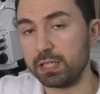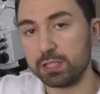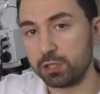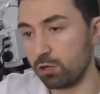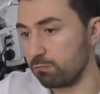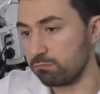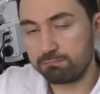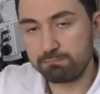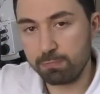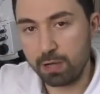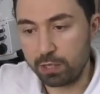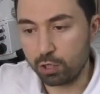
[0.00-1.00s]
So
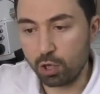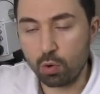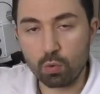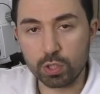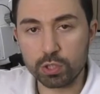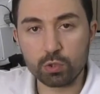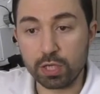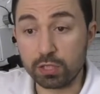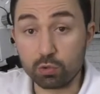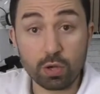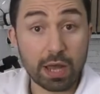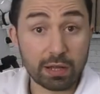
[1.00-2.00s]
I don't know what you can
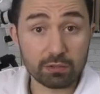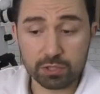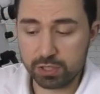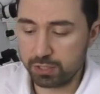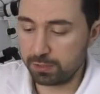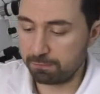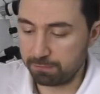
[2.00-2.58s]
do else.